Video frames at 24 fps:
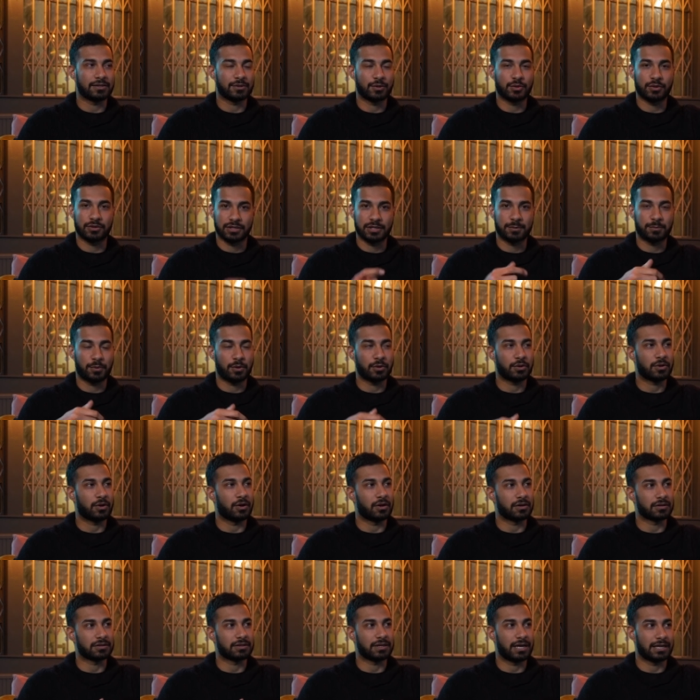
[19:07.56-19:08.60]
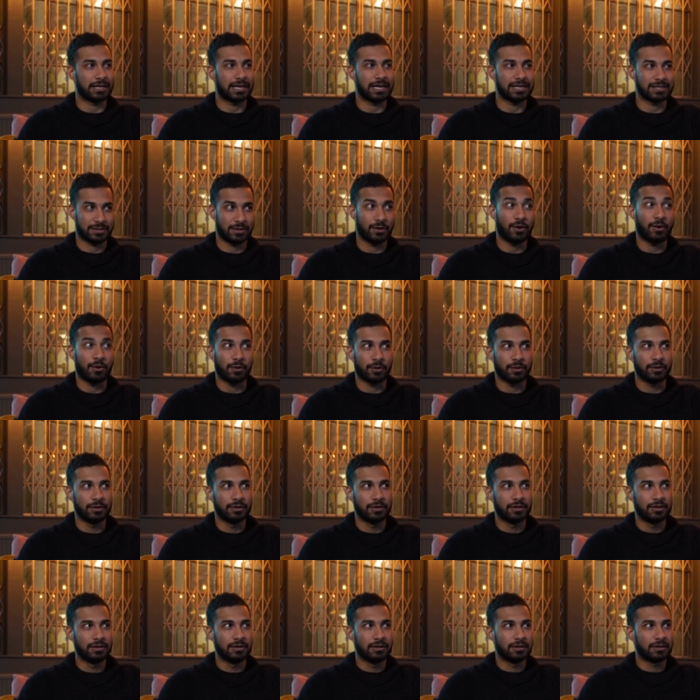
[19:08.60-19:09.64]
as long as this podcast, and that's long.
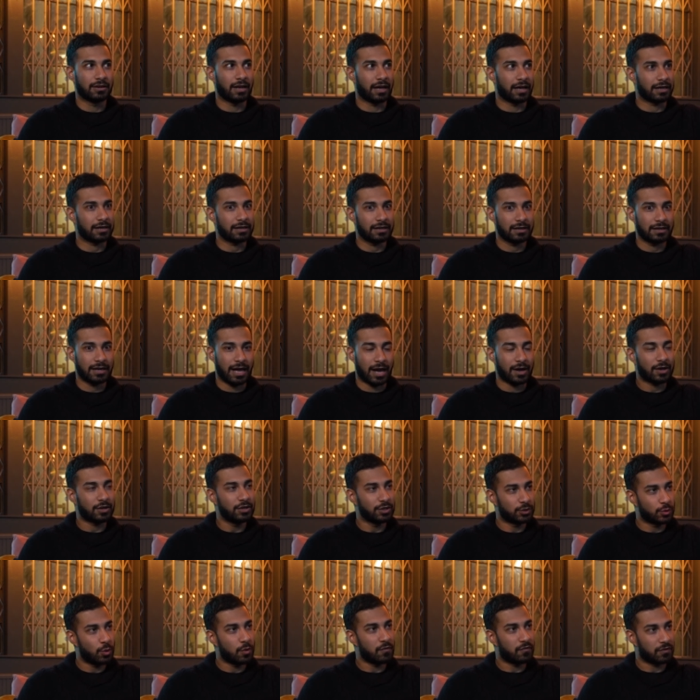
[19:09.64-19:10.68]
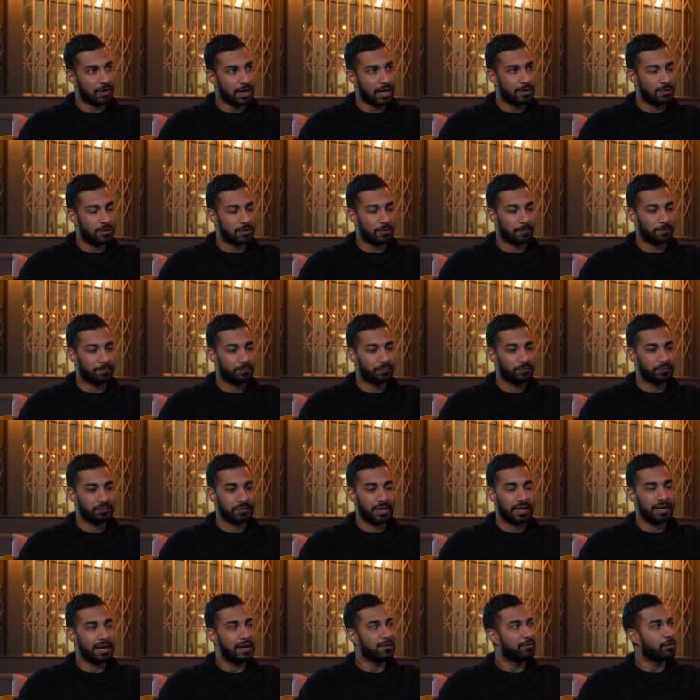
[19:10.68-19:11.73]
Like, how can you talk for that long?
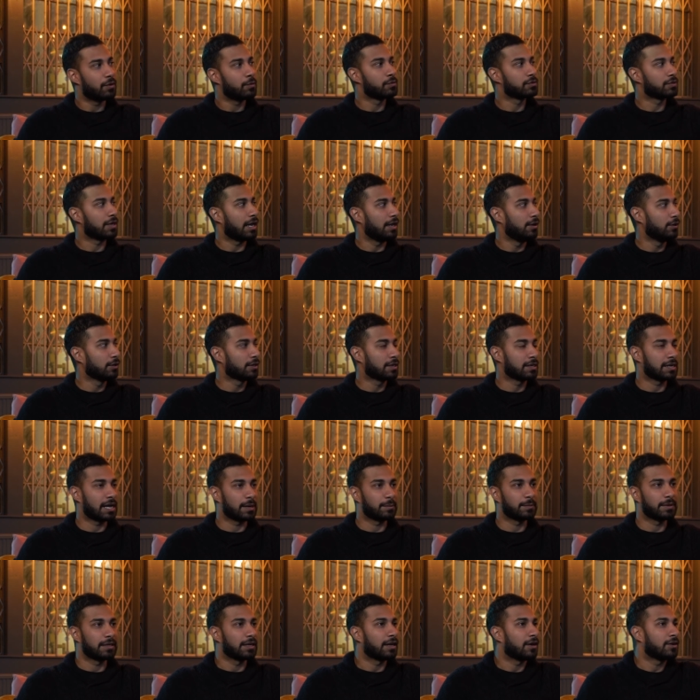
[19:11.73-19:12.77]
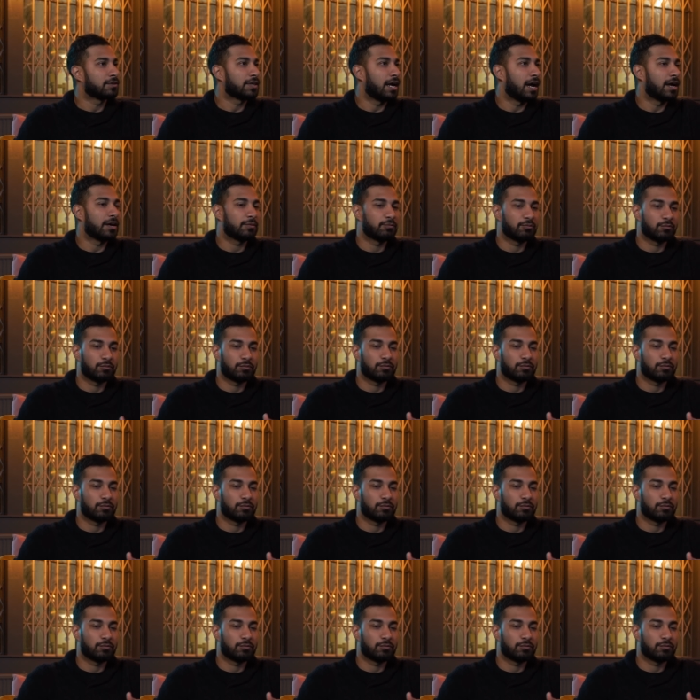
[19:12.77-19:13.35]
And everyone was like looking at me, and I was like,